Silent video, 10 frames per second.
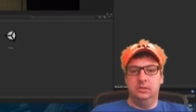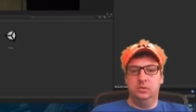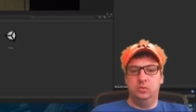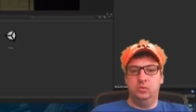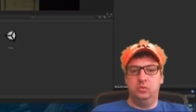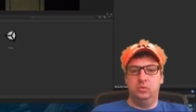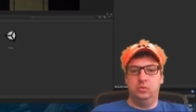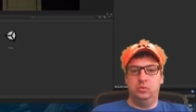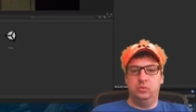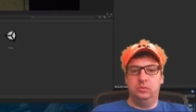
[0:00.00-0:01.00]

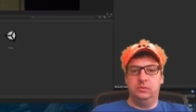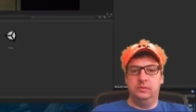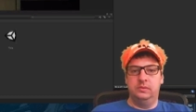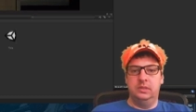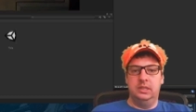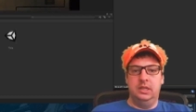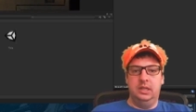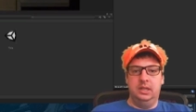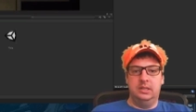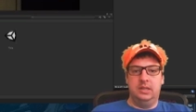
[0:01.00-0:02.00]

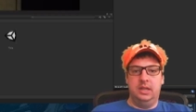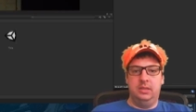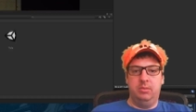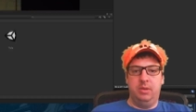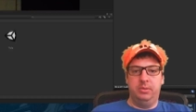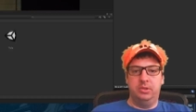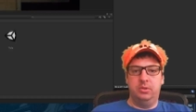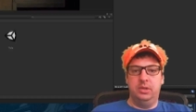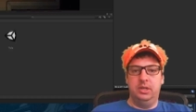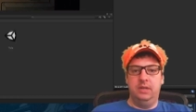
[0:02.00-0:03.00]
And it's got the proper
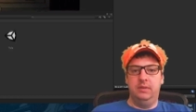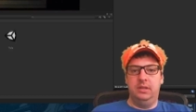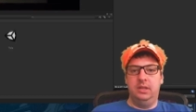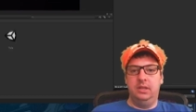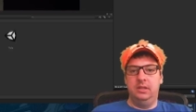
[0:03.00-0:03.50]
sorting and everything.